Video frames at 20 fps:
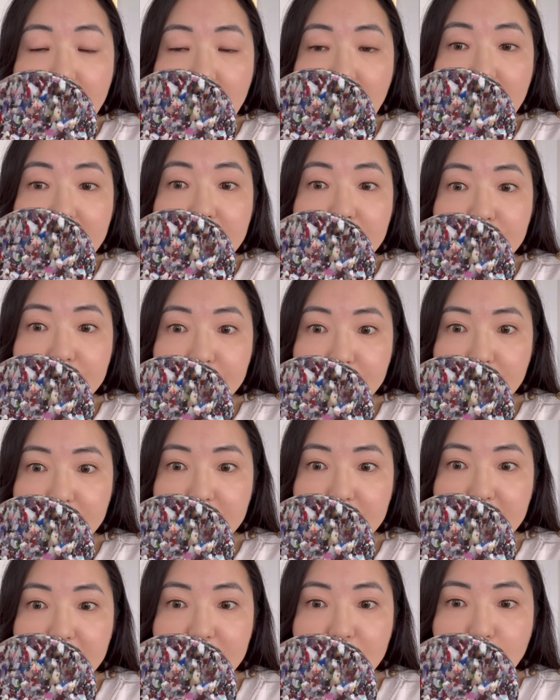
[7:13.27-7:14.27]
I can feel
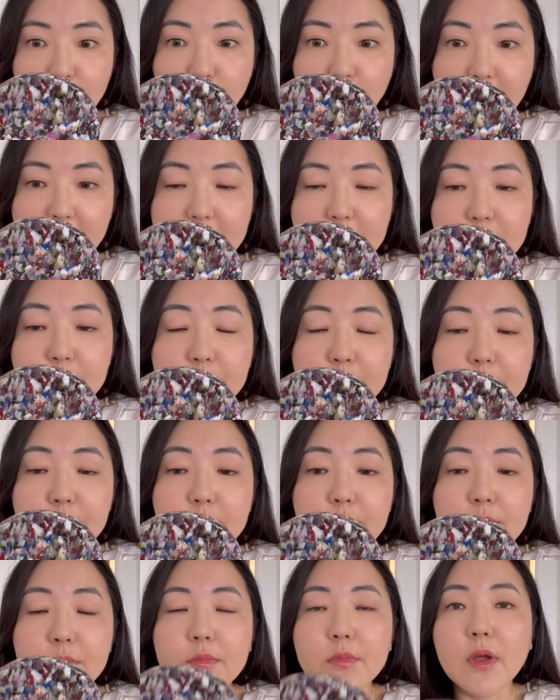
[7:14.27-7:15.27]
that it's wet,
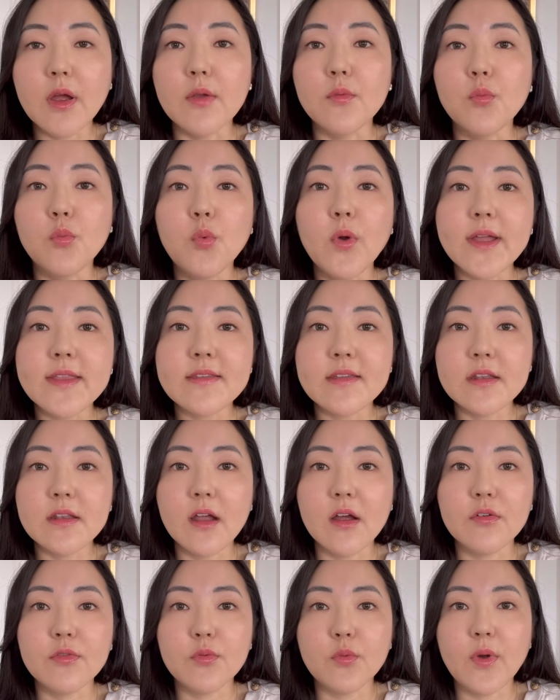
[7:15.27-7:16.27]
and wet
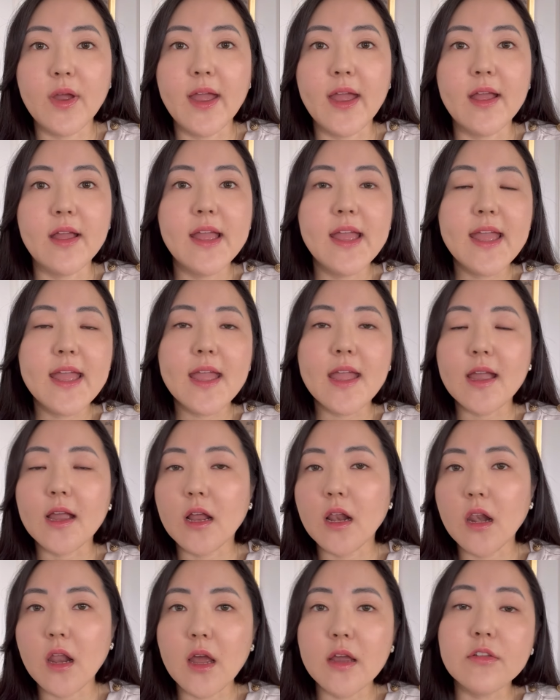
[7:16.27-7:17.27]
enough where it
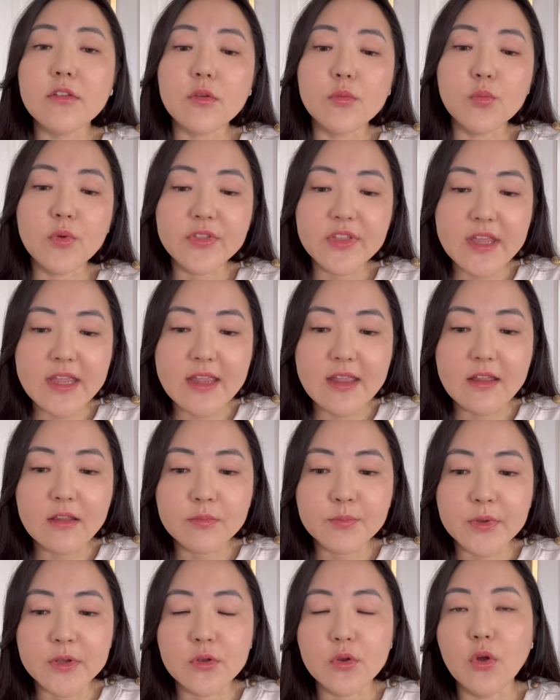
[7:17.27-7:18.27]
glides on with ease,
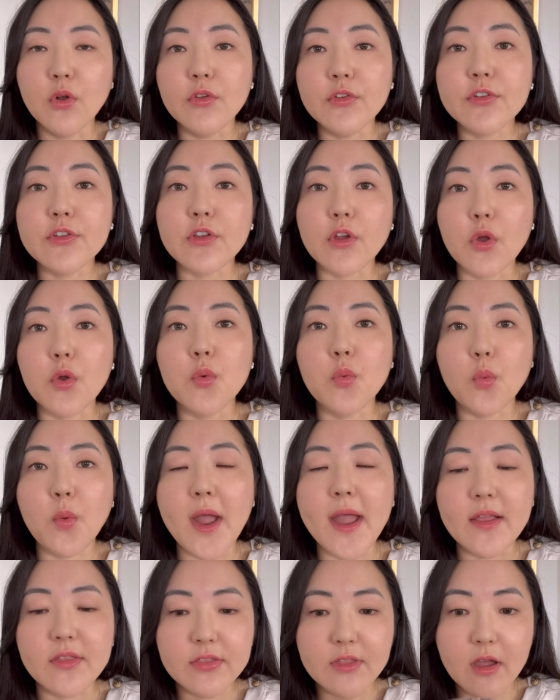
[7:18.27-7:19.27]
but not so
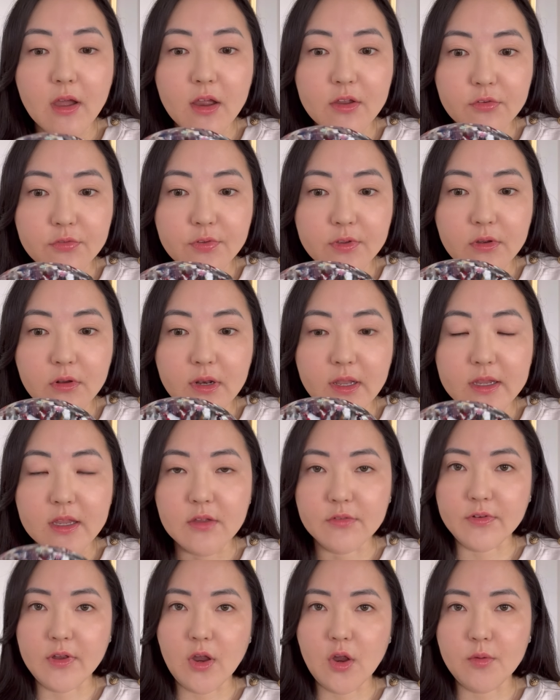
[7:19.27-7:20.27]
wet that I feel like
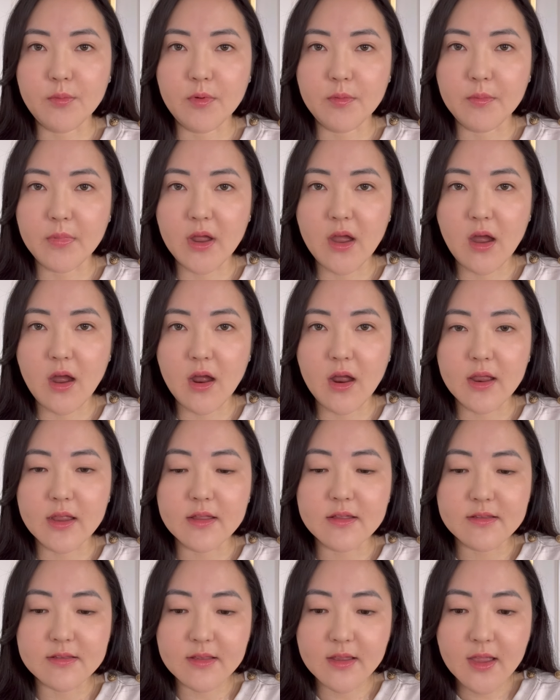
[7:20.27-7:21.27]
if I open my
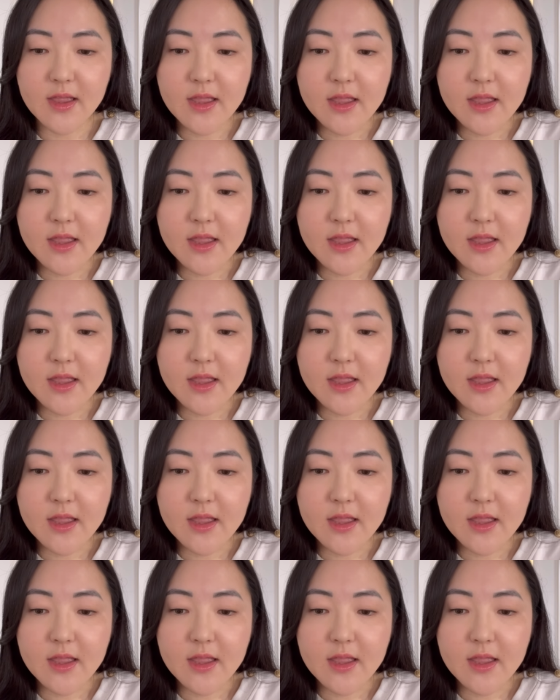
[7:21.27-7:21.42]
eyes,